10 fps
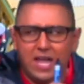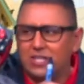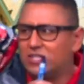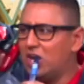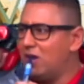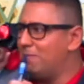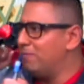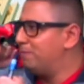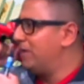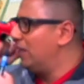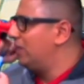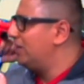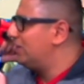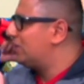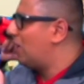Some
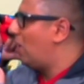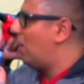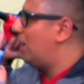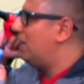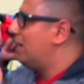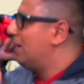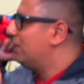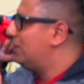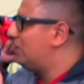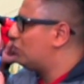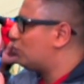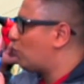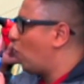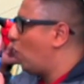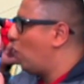buildings are
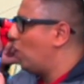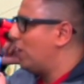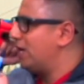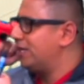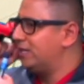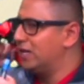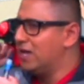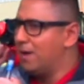destroyed.